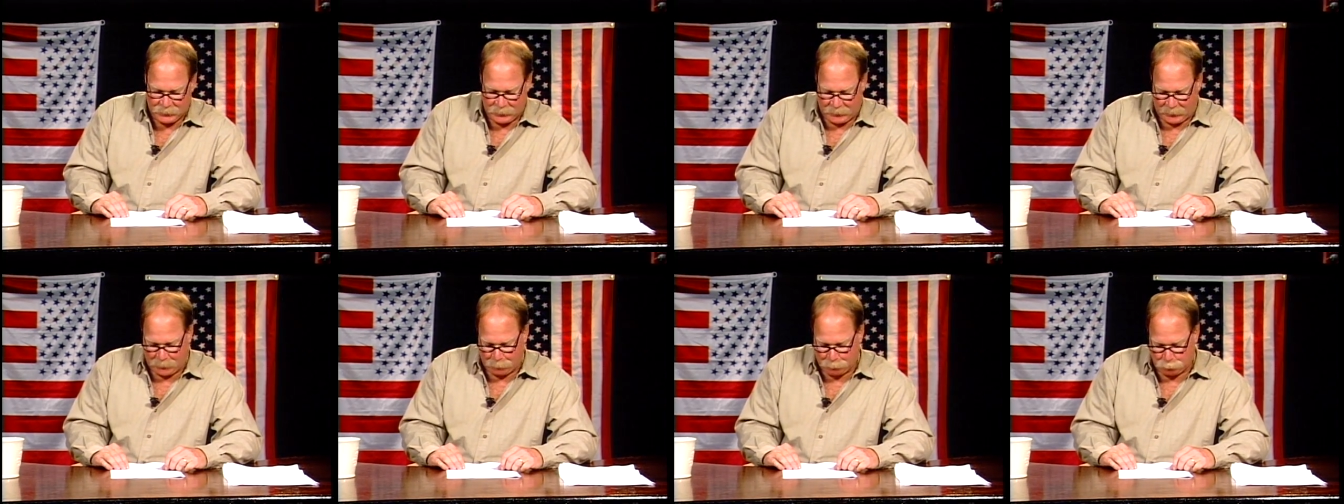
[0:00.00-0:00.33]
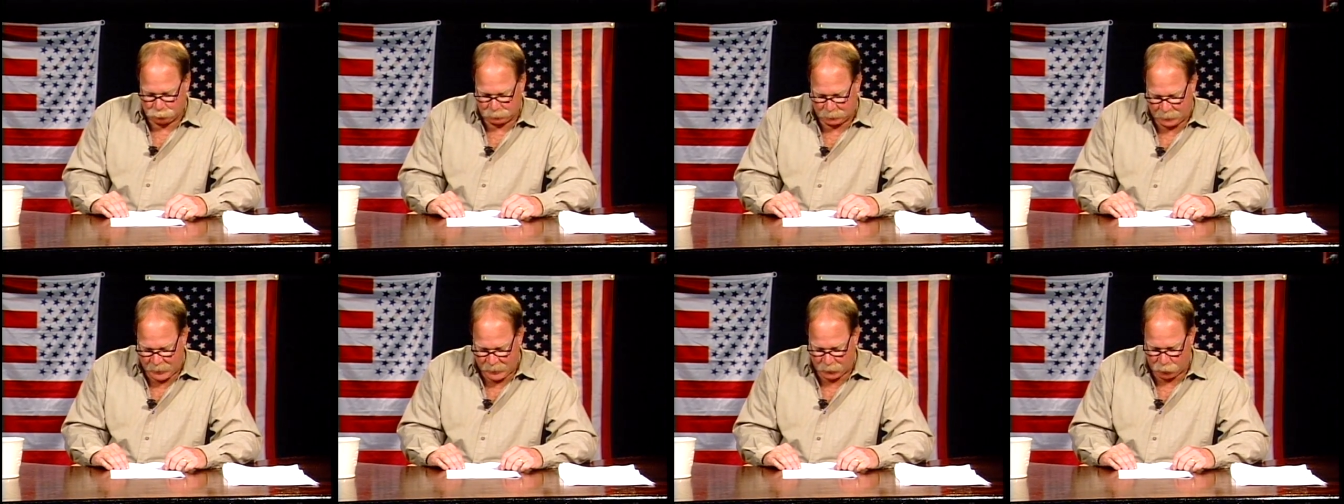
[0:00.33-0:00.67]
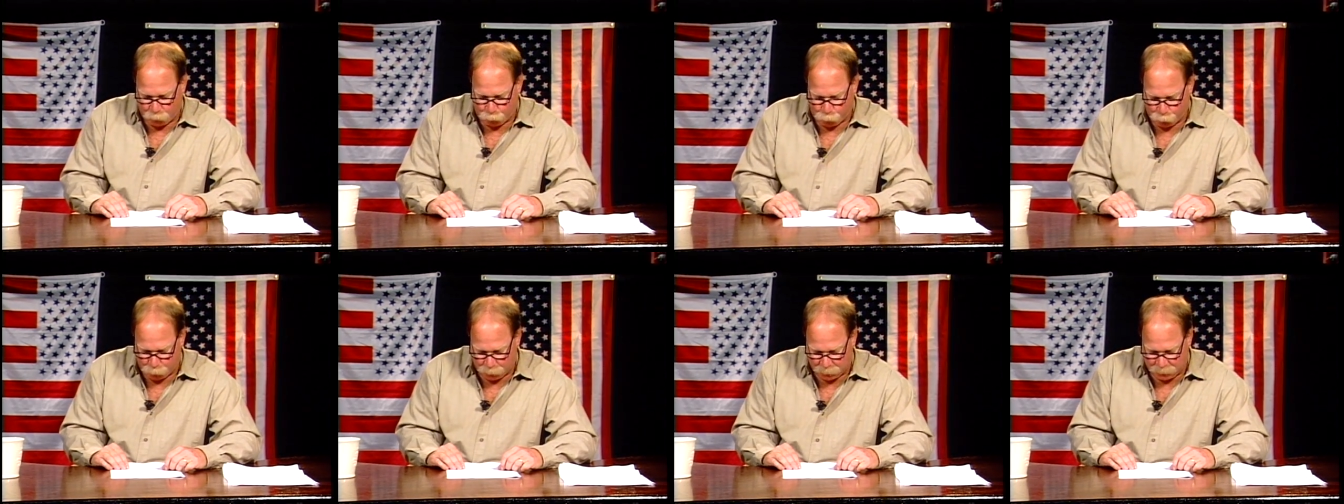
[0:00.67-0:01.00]
and
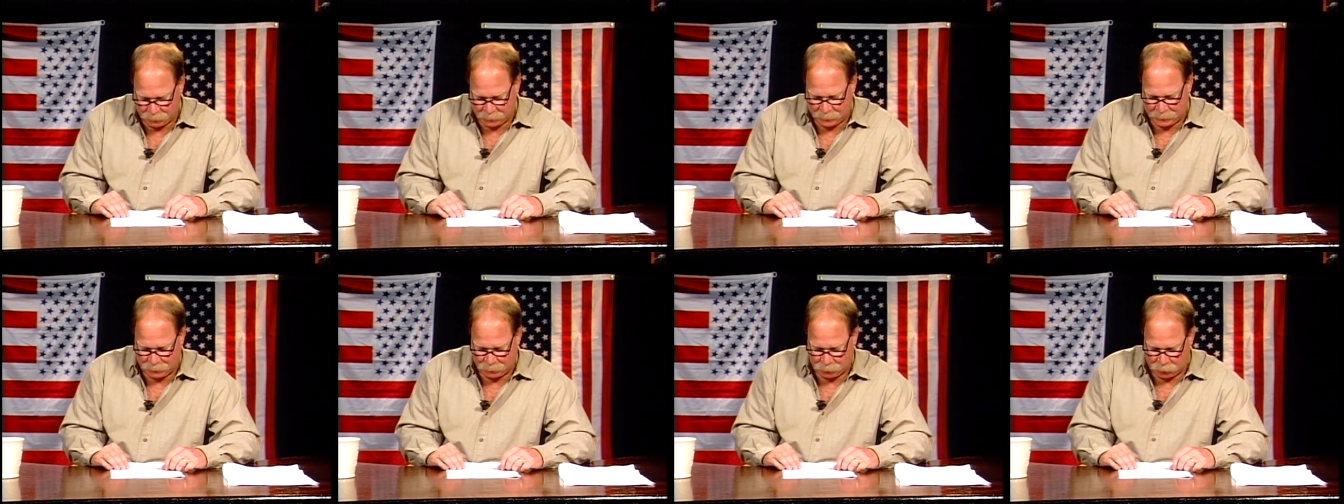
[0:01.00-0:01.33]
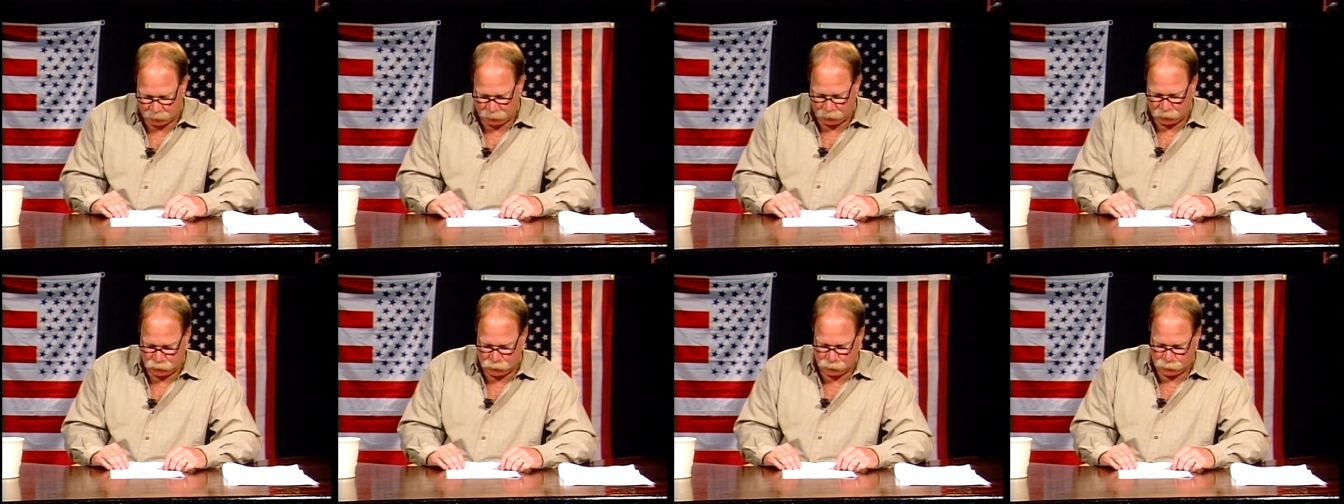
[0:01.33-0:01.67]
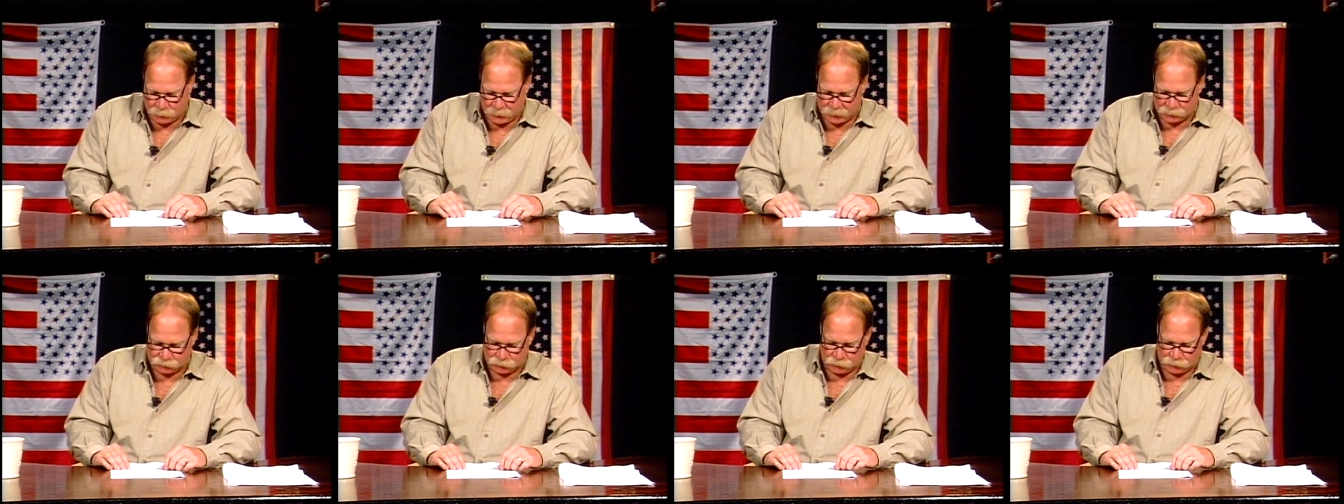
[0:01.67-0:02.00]
Blackwater and other
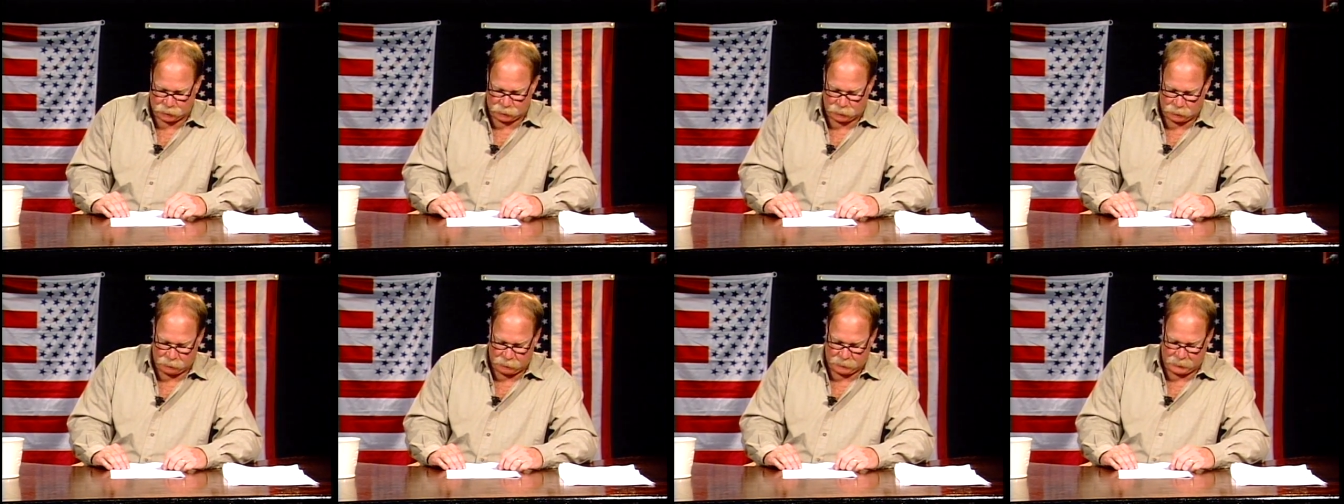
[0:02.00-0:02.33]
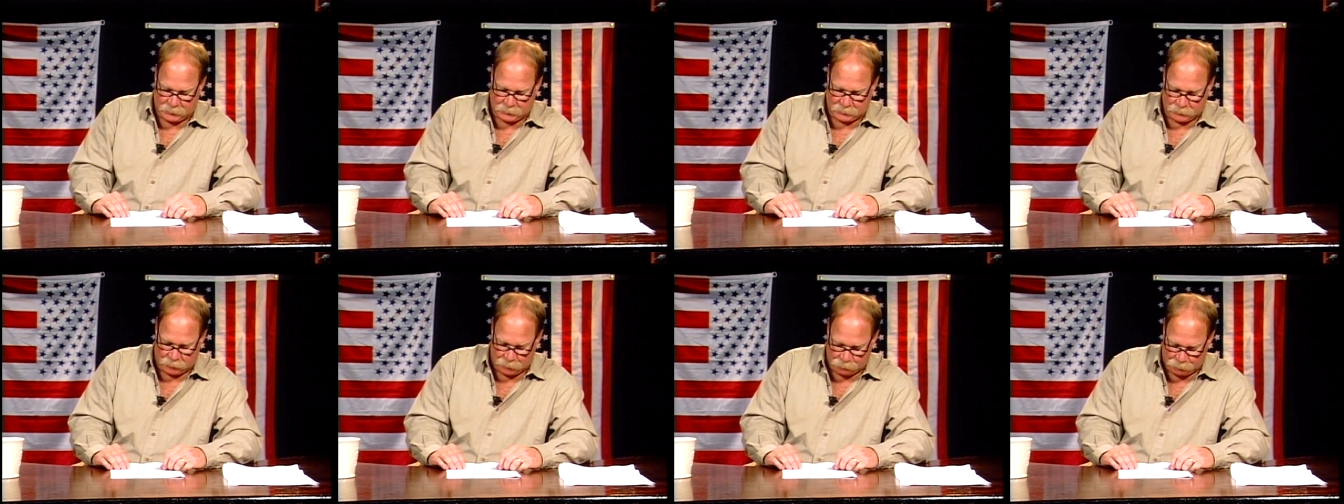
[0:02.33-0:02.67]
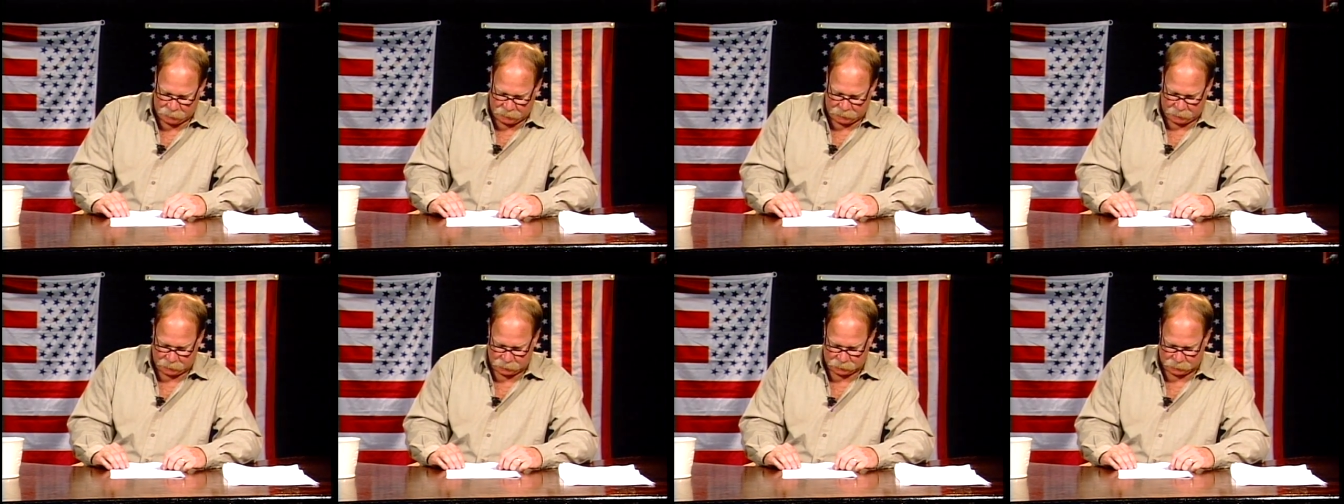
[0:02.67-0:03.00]
U.S. security
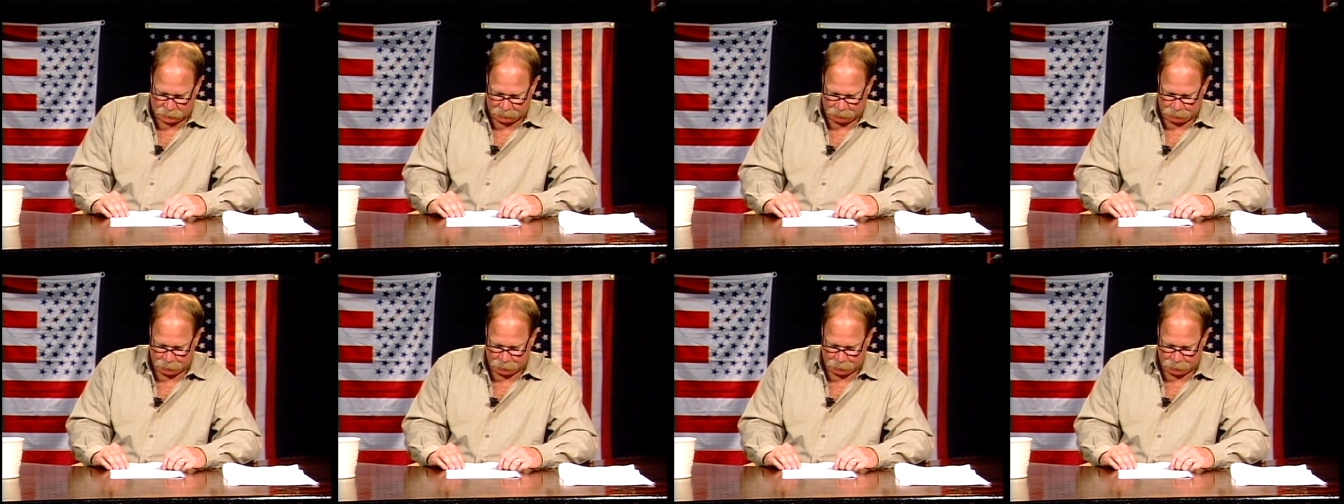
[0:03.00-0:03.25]
companies.